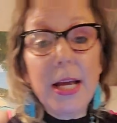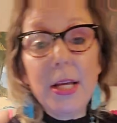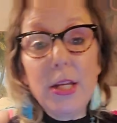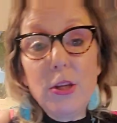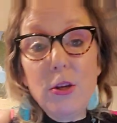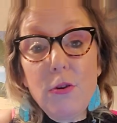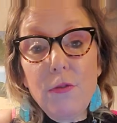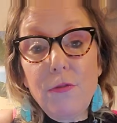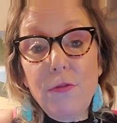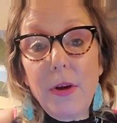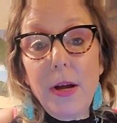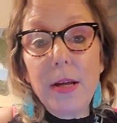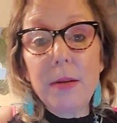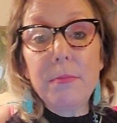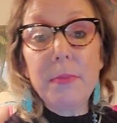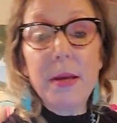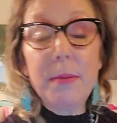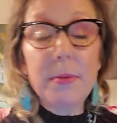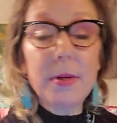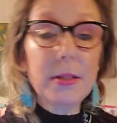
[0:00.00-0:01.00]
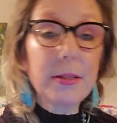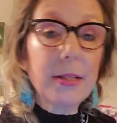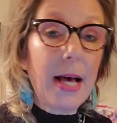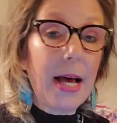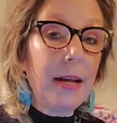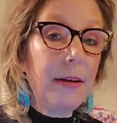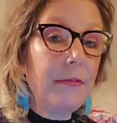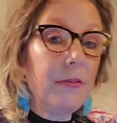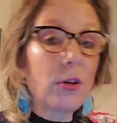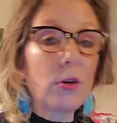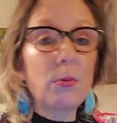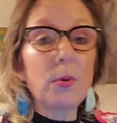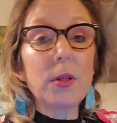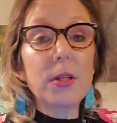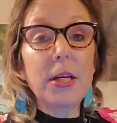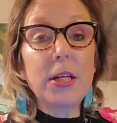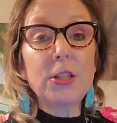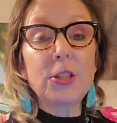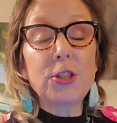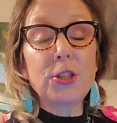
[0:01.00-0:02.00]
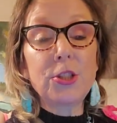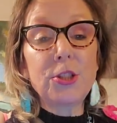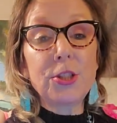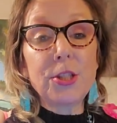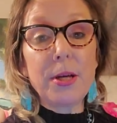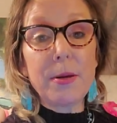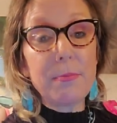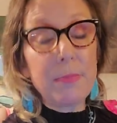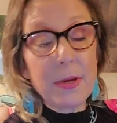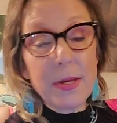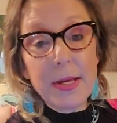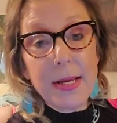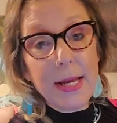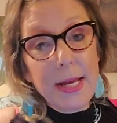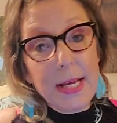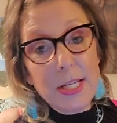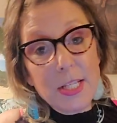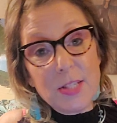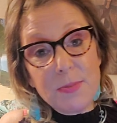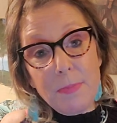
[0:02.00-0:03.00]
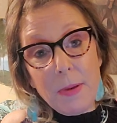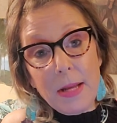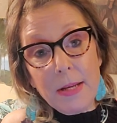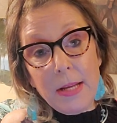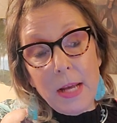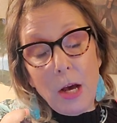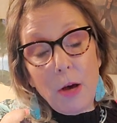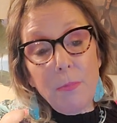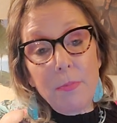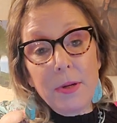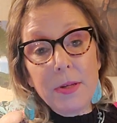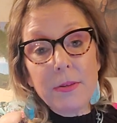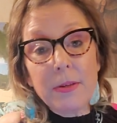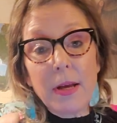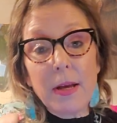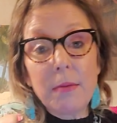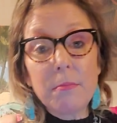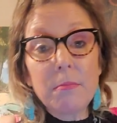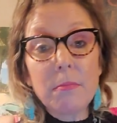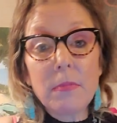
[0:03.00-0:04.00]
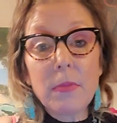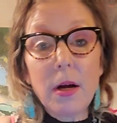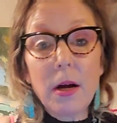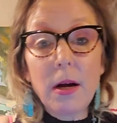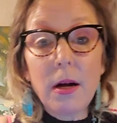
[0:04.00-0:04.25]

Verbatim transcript: And you find maybe a lot of your relationship is spent helping them,